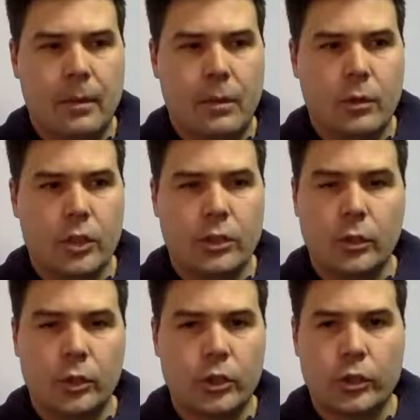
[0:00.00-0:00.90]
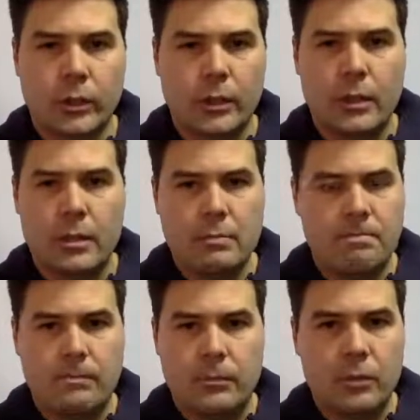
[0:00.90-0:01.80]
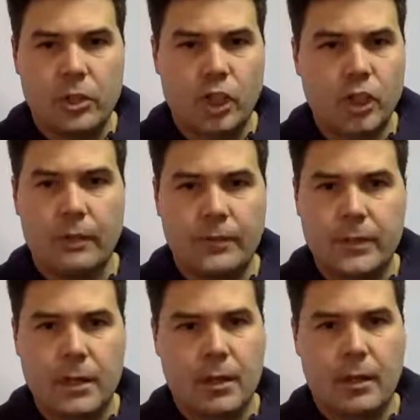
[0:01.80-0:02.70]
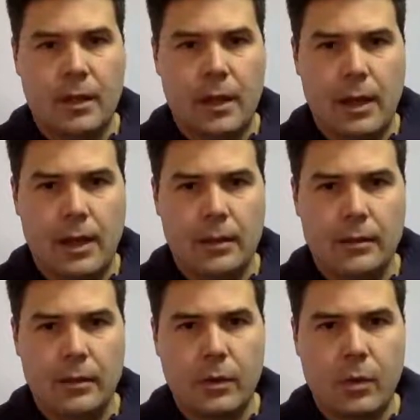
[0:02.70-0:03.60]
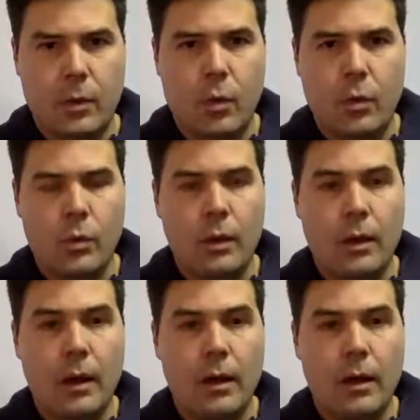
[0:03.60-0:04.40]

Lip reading: just culturally shifting, and so